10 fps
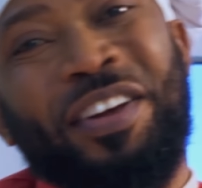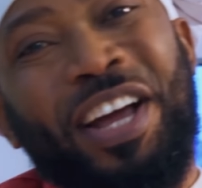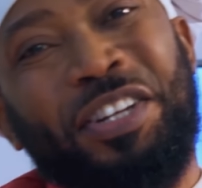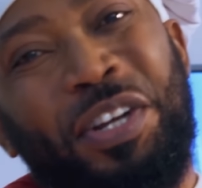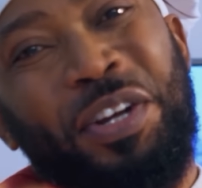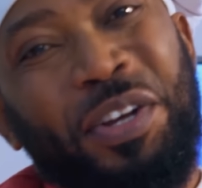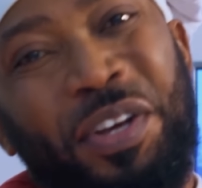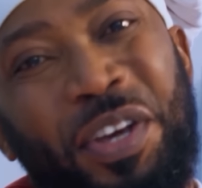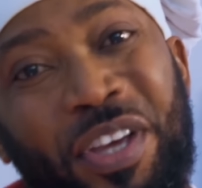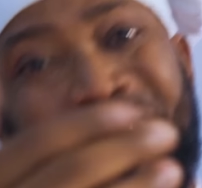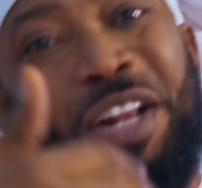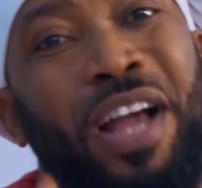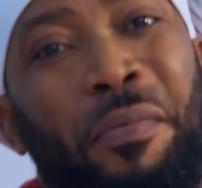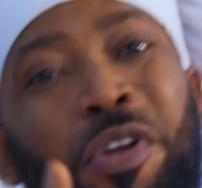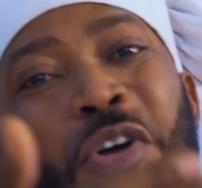Look at you. You're saying,
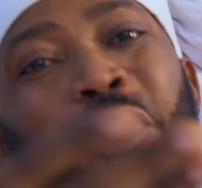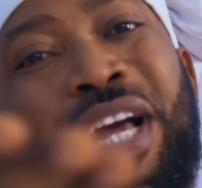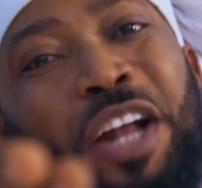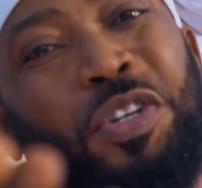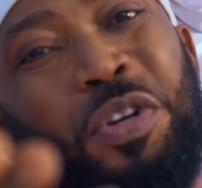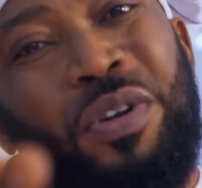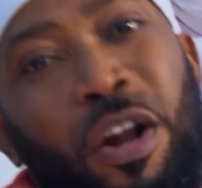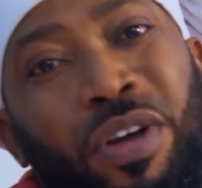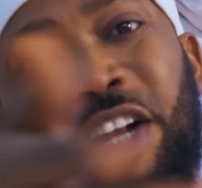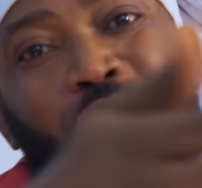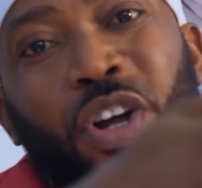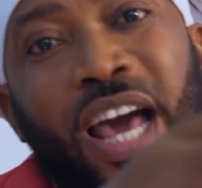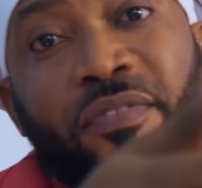look at me. No, look at you now. Look at your